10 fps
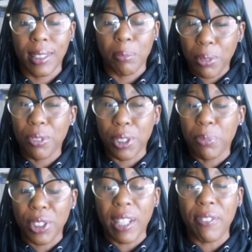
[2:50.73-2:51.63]

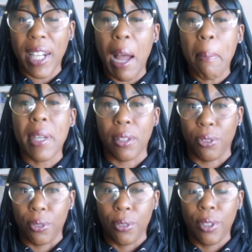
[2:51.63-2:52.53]
Some stuff that I've
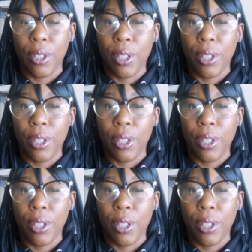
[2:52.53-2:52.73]
been through